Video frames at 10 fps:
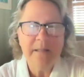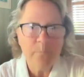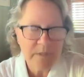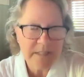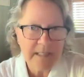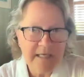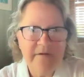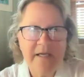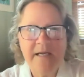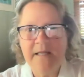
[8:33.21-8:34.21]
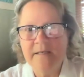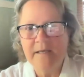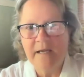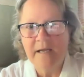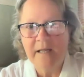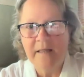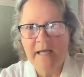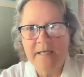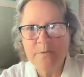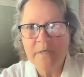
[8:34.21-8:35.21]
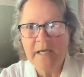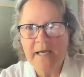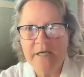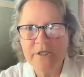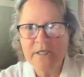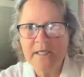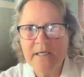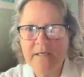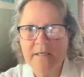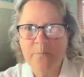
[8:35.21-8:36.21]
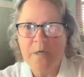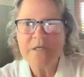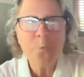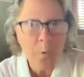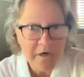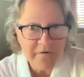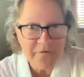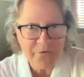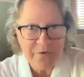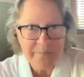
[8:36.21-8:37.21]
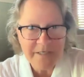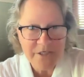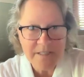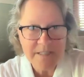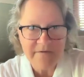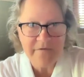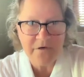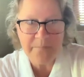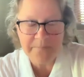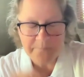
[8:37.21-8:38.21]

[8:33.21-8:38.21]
was leaving and and that's when i actually went to work for 3pgc very